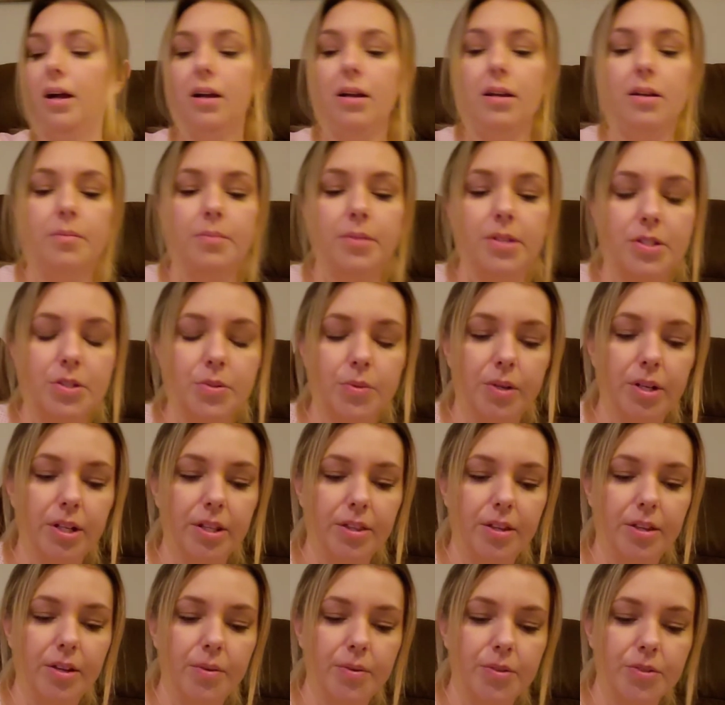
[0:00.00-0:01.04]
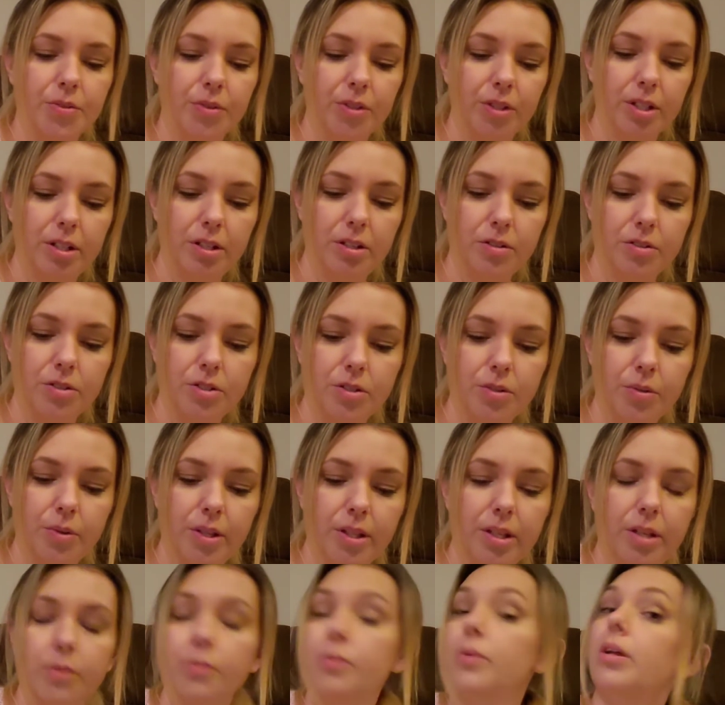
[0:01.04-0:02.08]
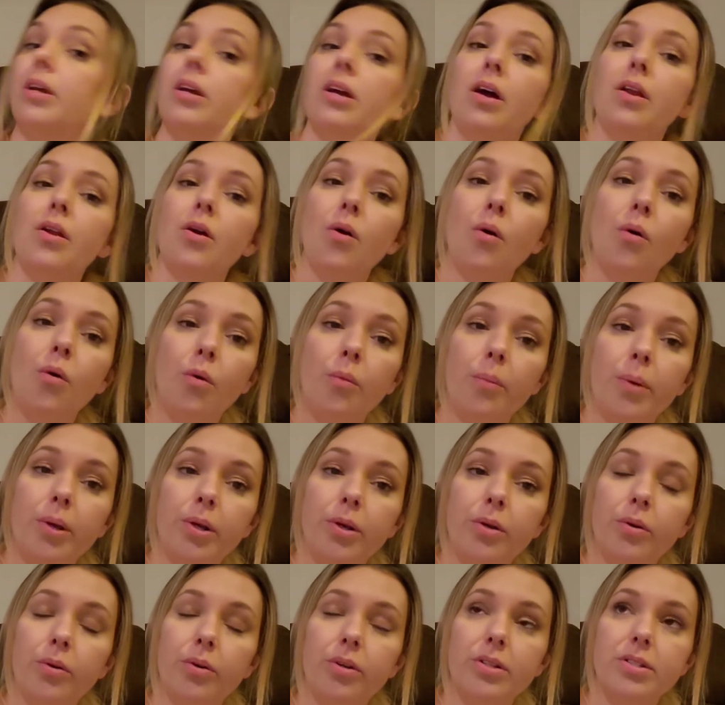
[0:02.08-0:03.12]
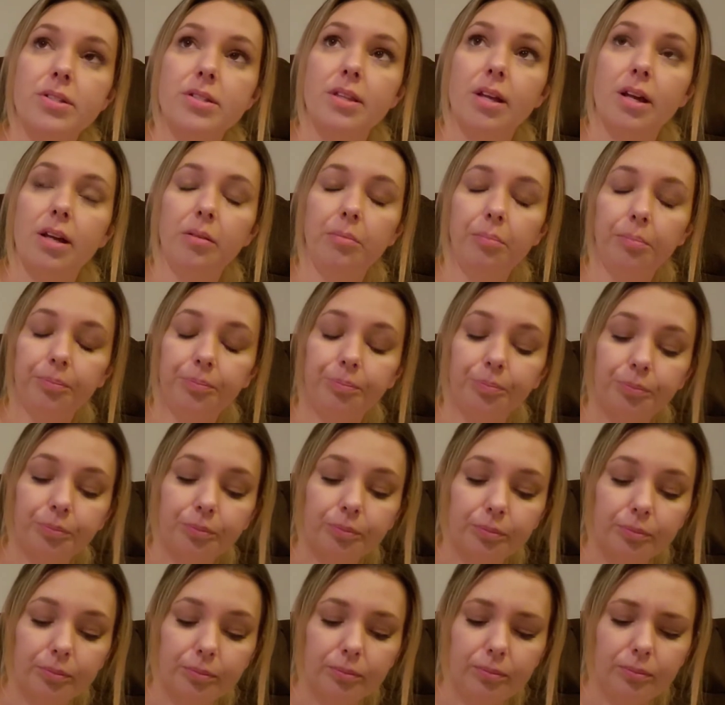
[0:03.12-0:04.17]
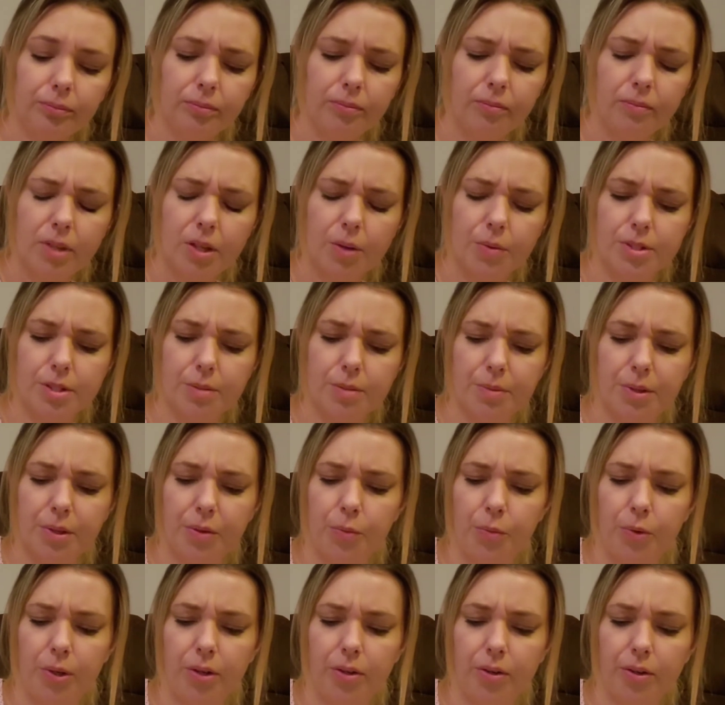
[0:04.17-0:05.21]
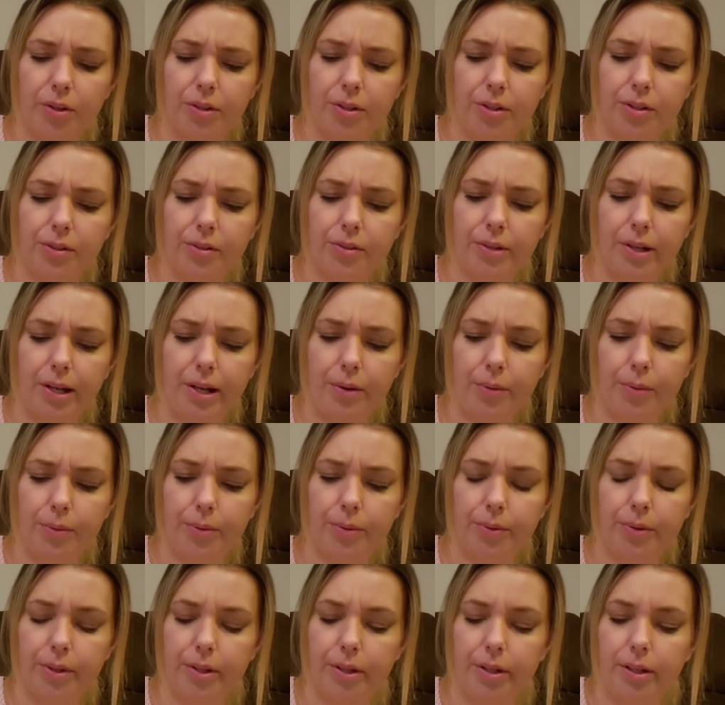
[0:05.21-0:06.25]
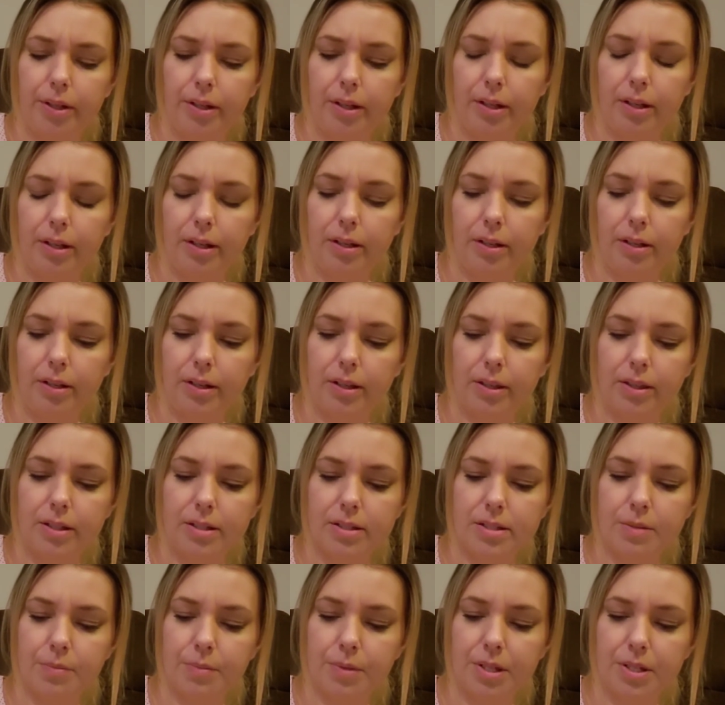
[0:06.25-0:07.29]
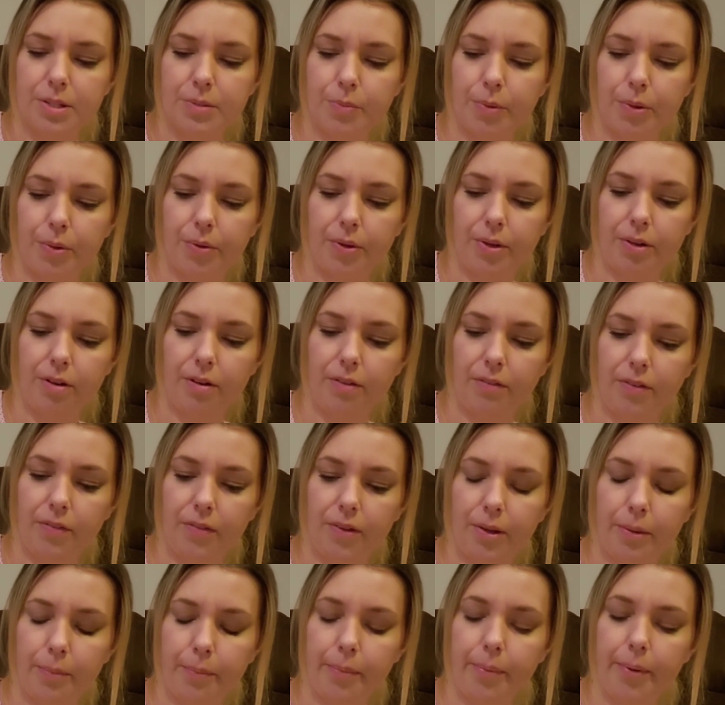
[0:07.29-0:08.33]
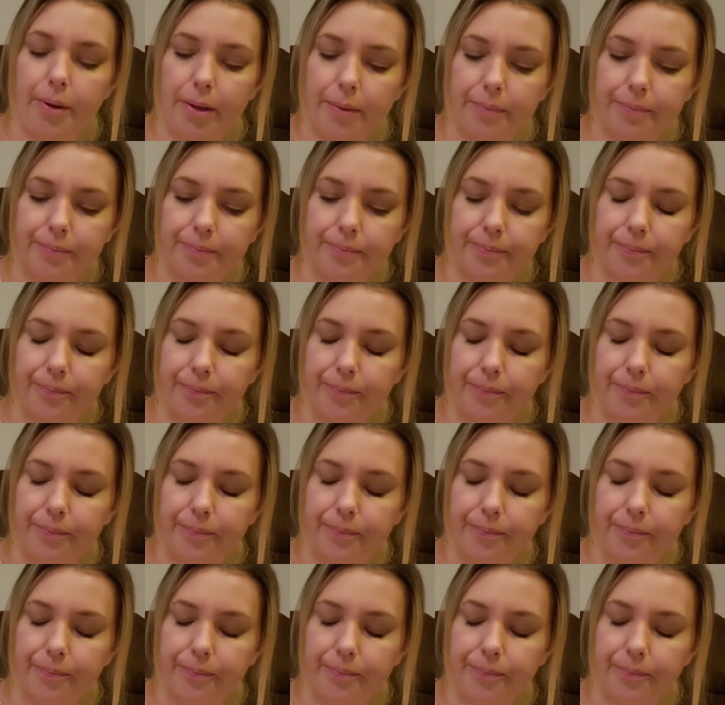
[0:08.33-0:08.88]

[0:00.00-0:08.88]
Um, this one I thought was really cute too, and then when I got it home I noticed that there was something weird on the little owl, and I think something's broken off of it, but